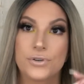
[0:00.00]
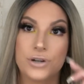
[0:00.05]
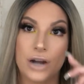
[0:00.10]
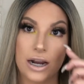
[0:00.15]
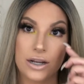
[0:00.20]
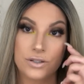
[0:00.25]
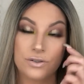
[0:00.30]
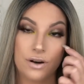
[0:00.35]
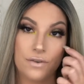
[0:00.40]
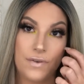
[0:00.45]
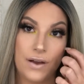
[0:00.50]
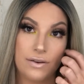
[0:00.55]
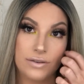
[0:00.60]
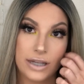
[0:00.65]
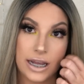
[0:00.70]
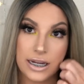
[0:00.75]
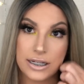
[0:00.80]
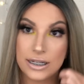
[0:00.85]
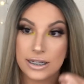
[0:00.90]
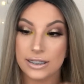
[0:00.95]
drugstore
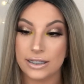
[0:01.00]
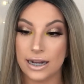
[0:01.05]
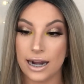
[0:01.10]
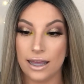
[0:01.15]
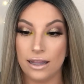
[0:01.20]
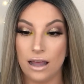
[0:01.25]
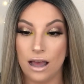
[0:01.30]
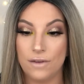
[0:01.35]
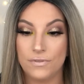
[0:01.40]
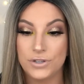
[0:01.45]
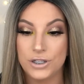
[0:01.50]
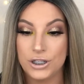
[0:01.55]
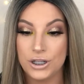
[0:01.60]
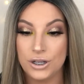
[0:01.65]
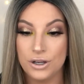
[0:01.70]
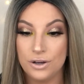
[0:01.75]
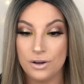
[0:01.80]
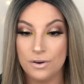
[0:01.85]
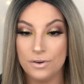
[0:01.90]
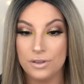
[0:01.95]
foundations that I love
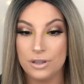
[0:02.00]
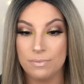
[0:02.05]
too.